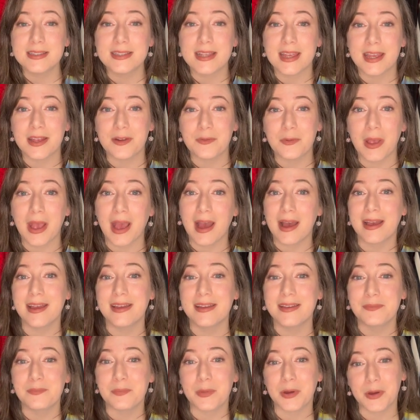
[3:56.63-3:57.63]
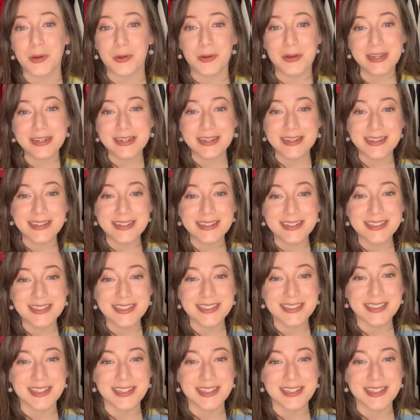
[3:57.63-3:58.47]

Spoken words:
and we got margaritas.